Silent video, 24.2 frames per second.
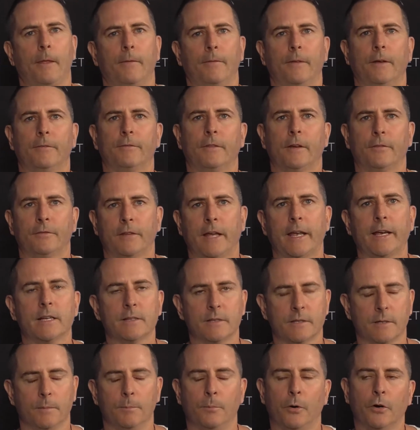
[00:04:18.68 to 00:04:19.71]
They've taken
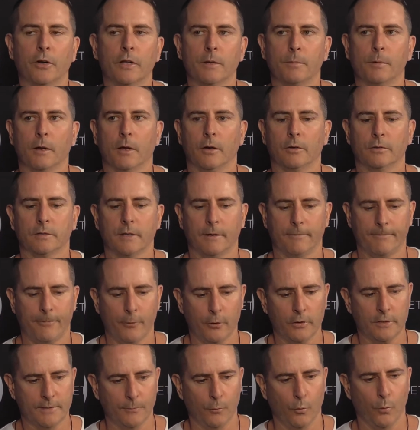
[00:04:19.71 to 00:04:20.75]
some body blows.
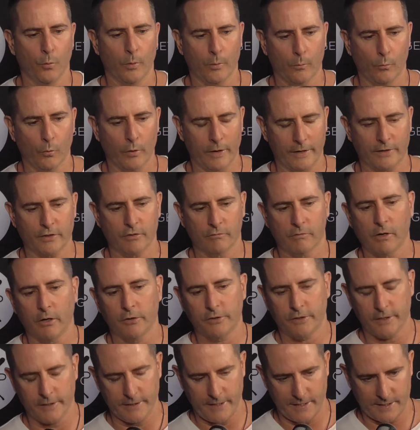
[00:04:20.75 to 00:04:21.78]
First of all, we'll get to Rosie
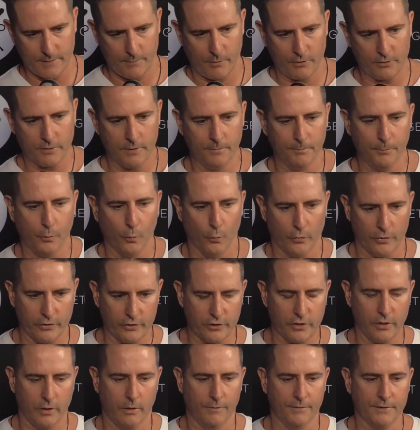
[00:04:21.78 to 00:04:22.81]
because that's the most important.
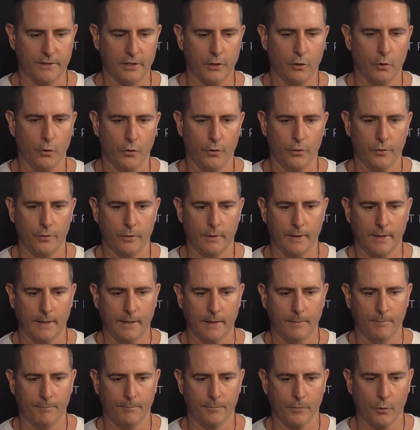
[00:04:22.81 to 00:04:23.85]
She obviously hurt her
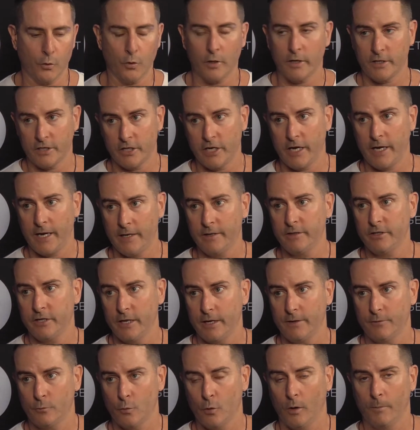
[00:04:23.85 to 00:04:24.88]
head. She
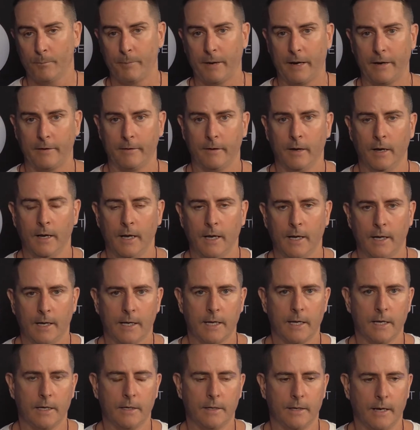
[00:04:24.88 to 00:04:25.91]
had quite bad
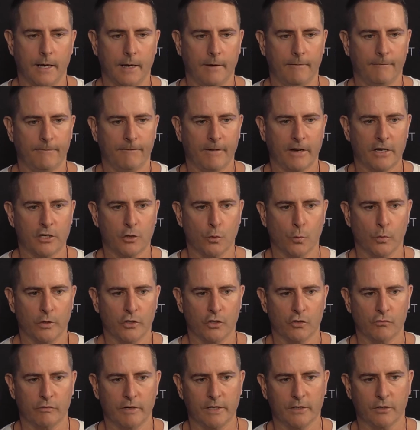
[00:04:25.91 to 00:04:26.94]
head and facial
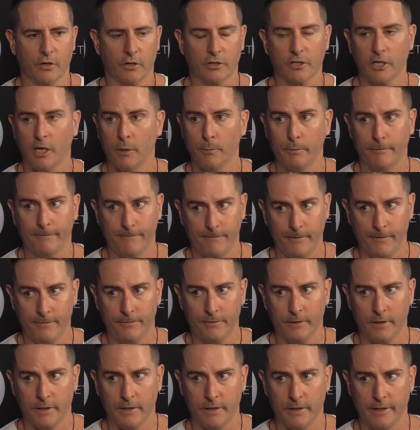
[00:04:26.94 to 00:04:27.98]
injuries October 5th
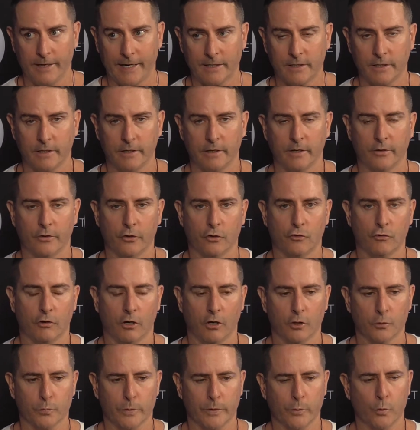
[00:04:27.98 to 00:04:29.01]
in an accident at the
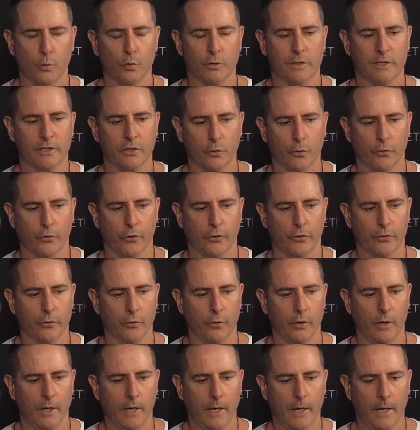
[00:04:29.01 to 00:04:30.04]
trials when a horse stood on
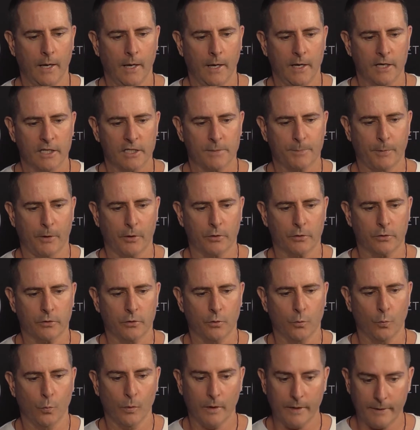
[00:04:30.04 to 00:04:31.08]
her. Spoke to
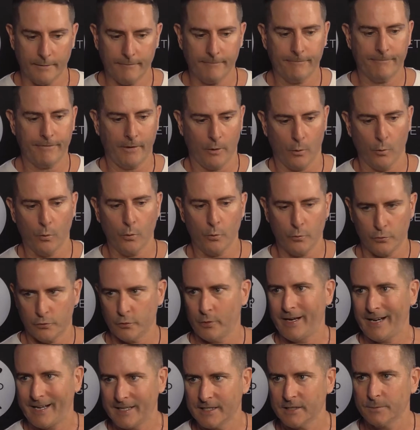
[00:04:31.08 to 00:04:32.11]
William Fell, who's her
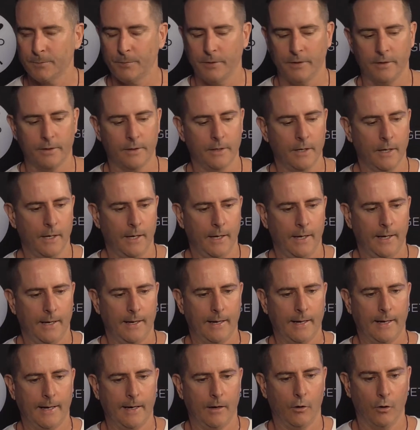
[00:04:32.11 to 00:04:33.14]
husband,
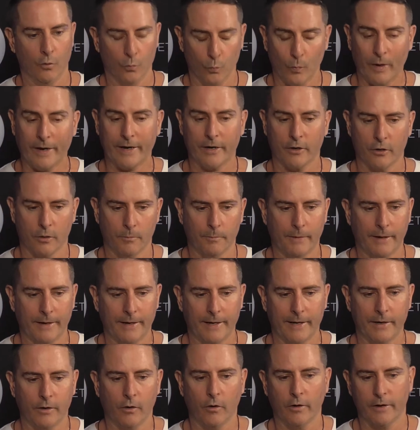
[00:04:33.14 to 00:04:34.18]
on weigh-in on Monday
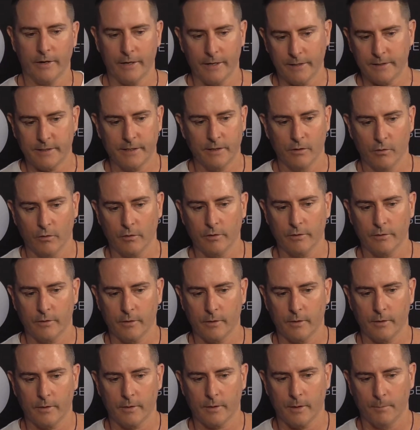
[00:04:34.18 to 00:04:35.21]
night, and he said, look,
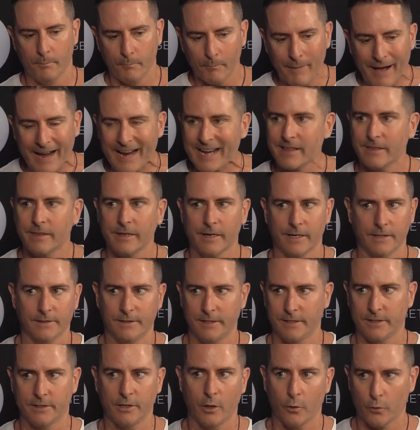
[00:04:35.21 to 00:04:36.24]
the main thing is
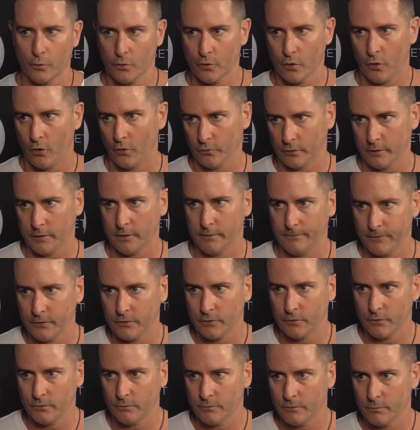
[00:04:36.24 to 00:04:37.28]
there's no cognitive
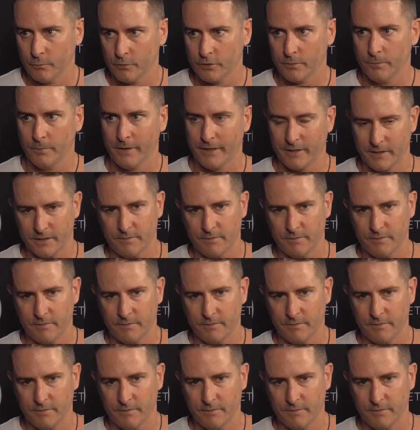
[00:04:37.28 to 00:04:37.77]
issues, which means